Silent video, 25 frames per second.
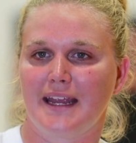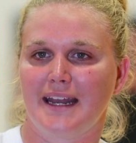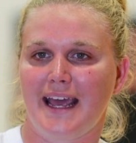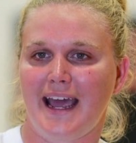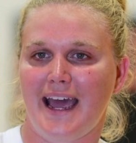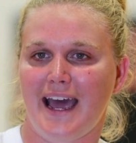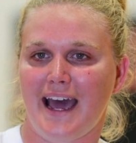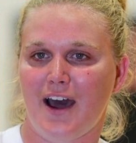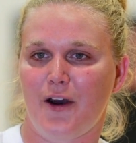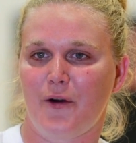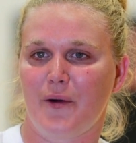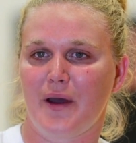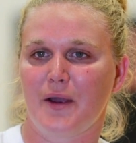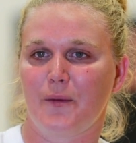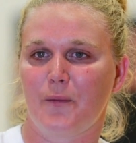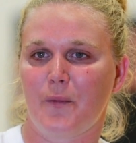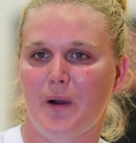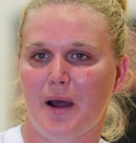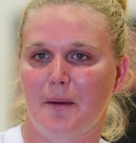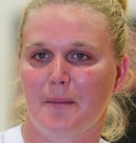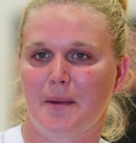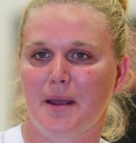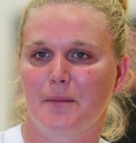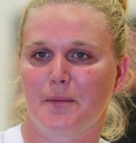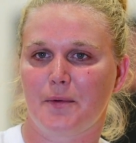and how I
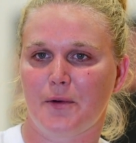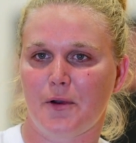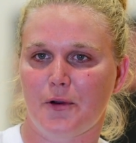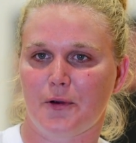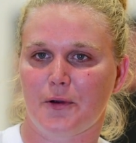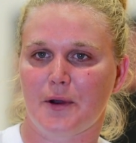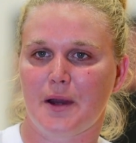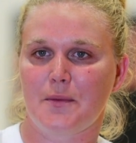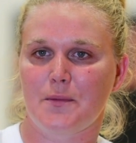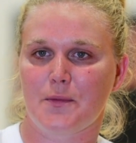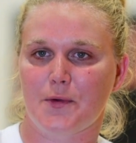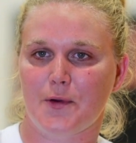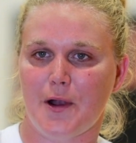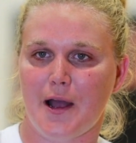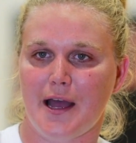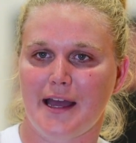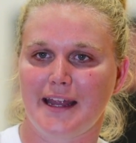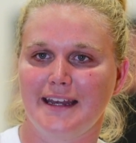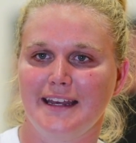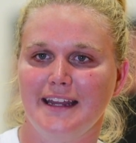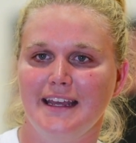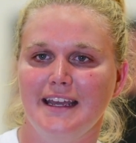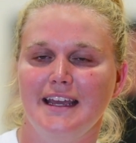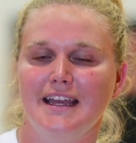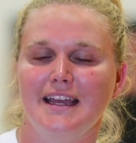want my program
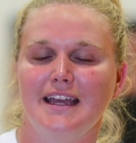run.